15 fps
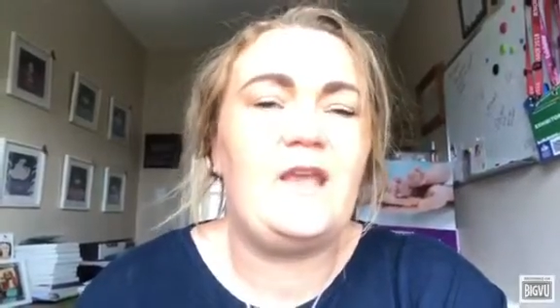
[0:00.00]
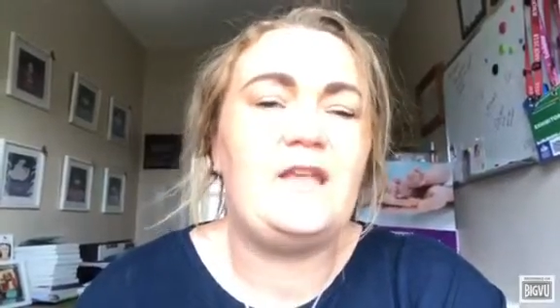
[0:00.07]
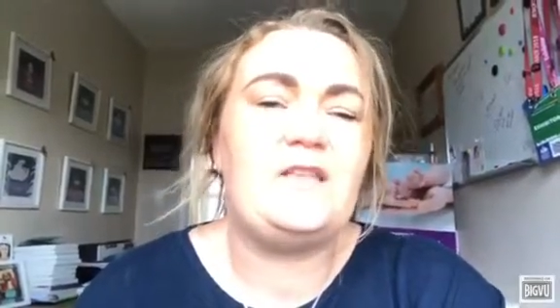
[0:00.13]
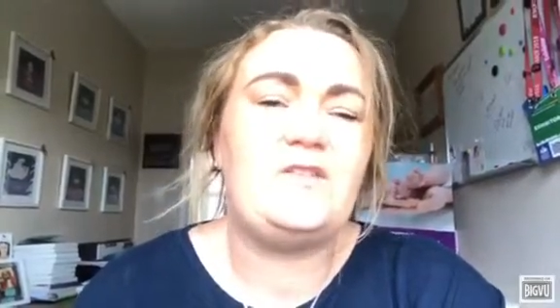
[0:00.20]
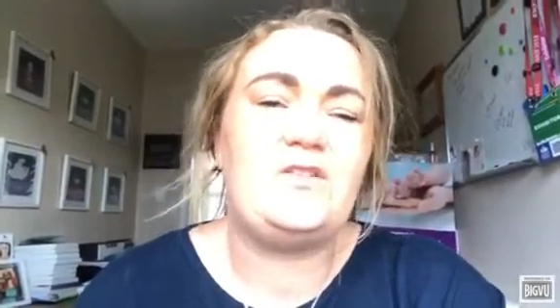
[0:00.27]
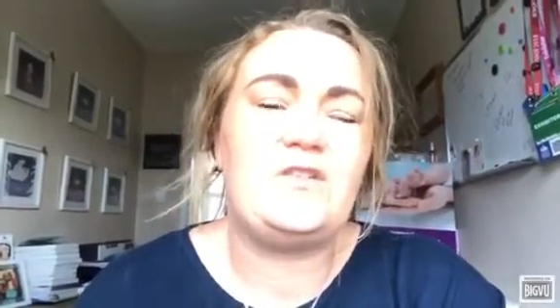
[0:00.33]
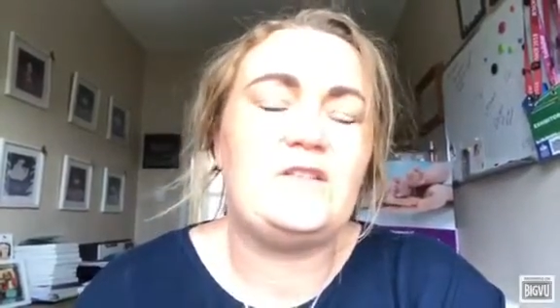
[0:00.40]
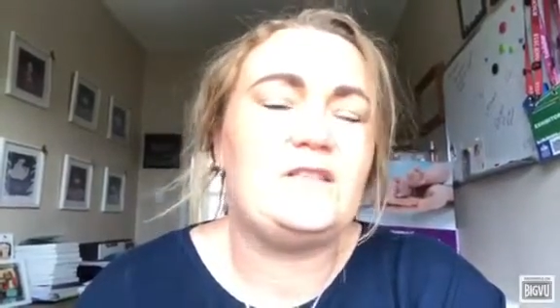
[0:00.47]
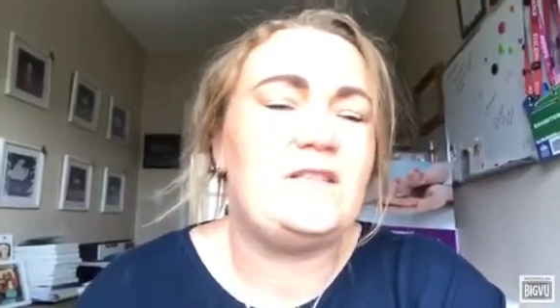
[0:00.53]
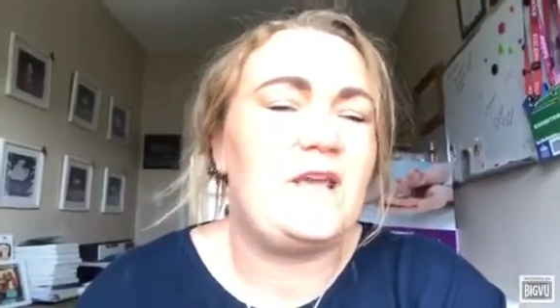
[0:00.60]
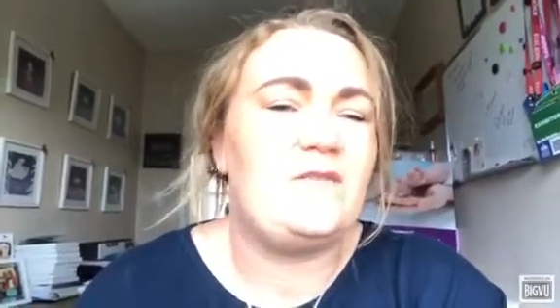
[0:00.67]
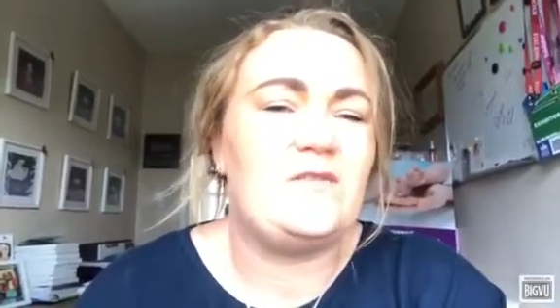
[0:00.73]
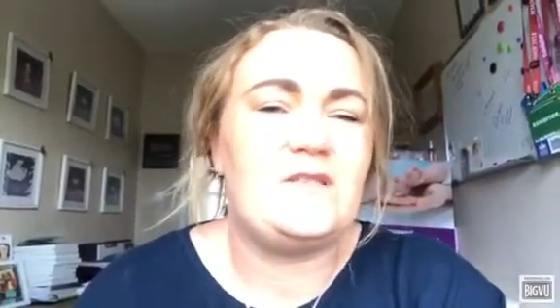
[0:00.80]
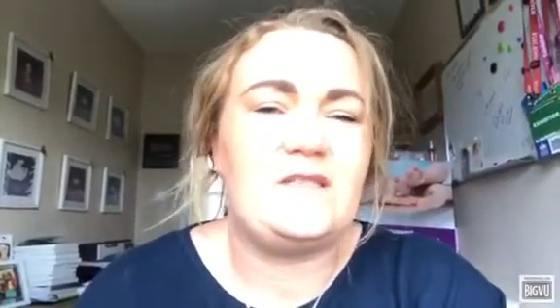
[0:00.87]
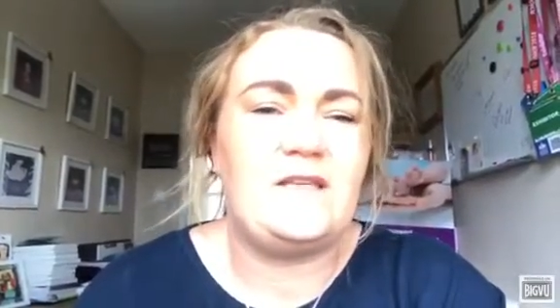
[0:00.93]
It's just
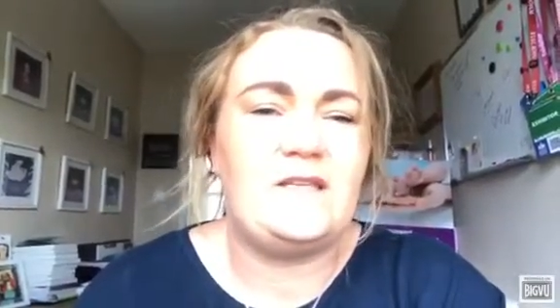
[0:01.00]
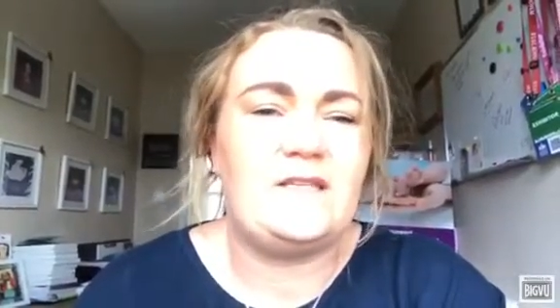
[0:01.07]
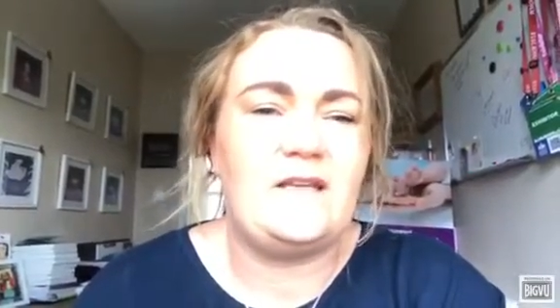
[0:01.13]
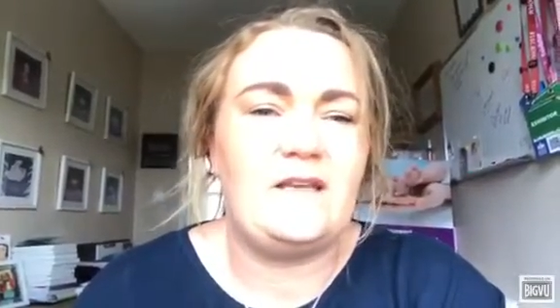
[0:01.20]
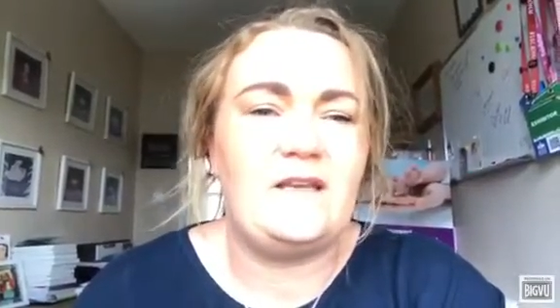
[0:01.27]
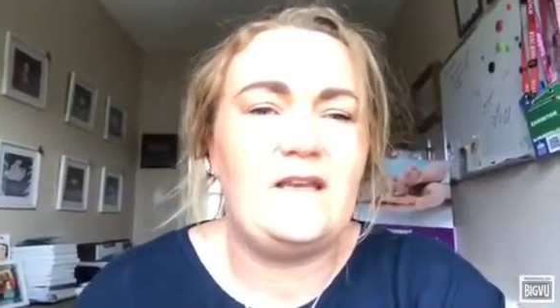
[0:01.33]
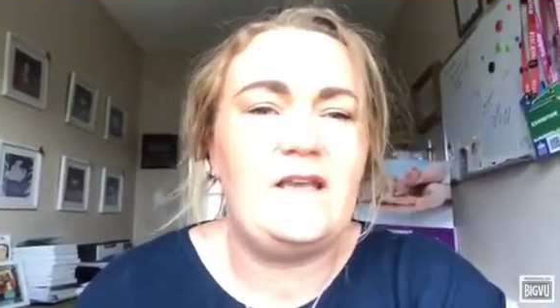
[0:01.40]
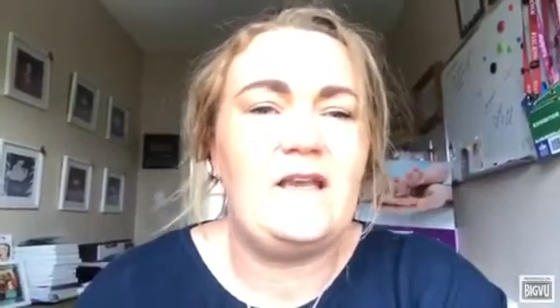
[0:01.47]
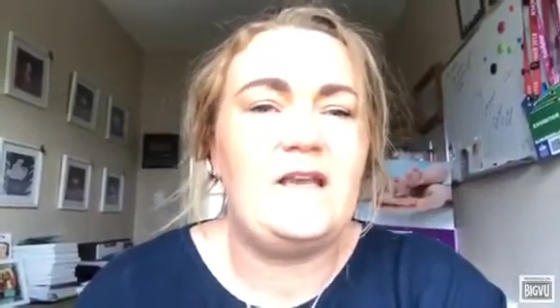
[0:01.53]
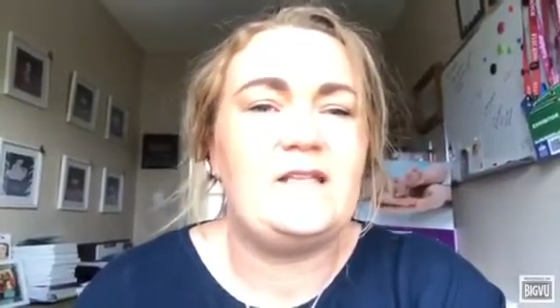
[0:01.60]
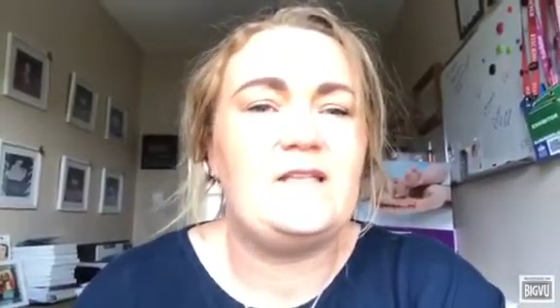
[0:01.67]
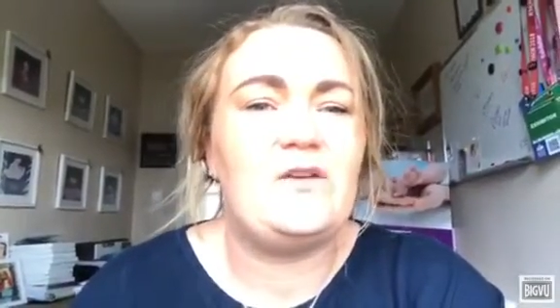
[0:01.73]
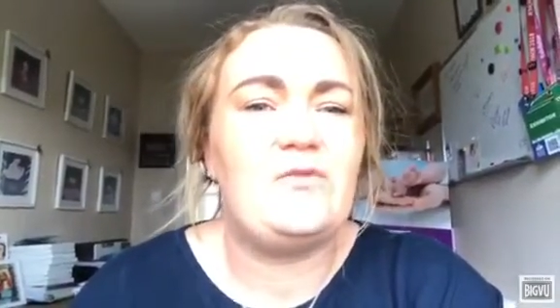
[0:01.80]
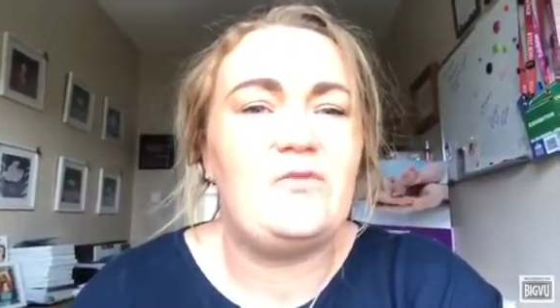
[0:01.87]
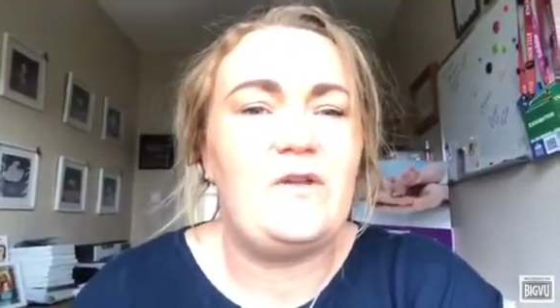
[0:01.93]
devastating.
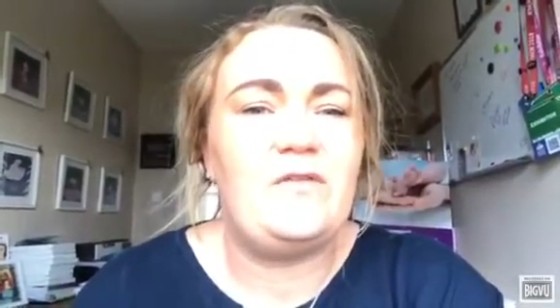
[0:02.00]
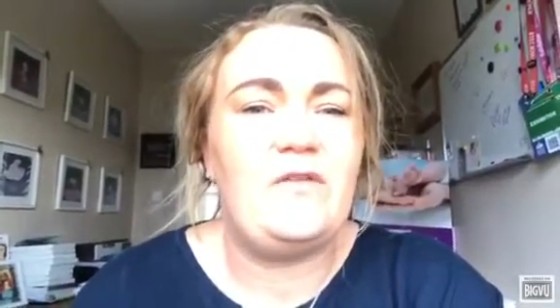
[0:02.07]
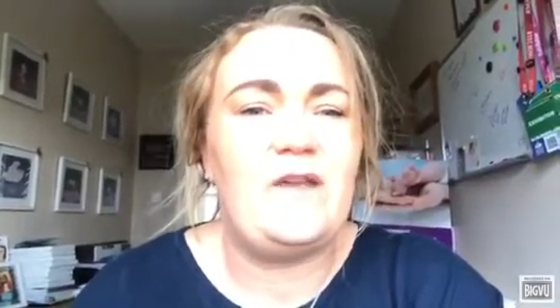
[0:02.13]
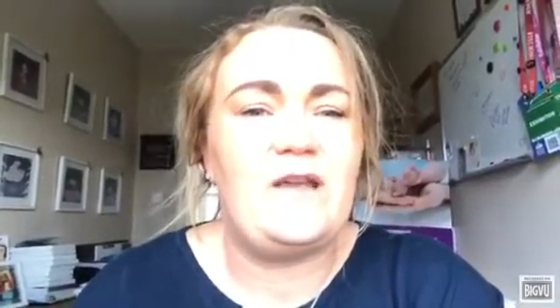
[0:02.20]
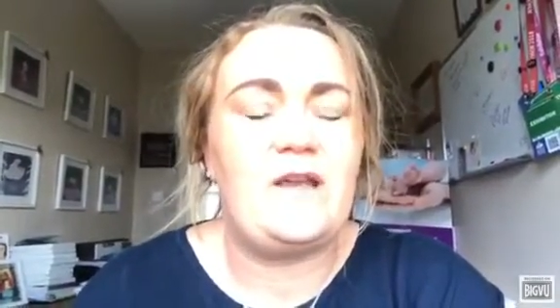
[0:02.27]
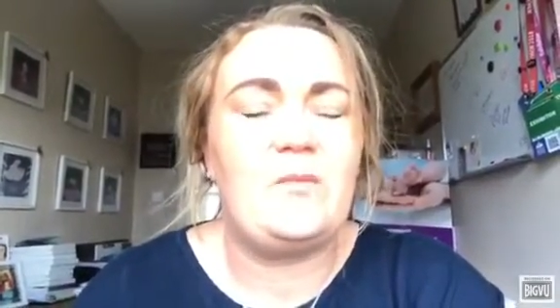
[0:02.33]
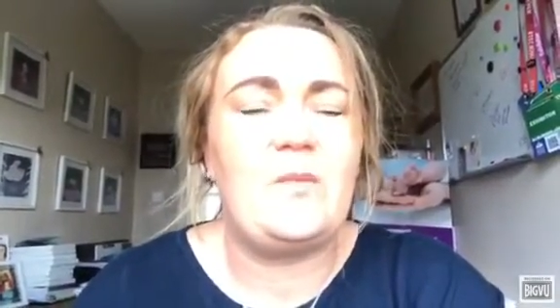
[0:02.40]
It's horrific,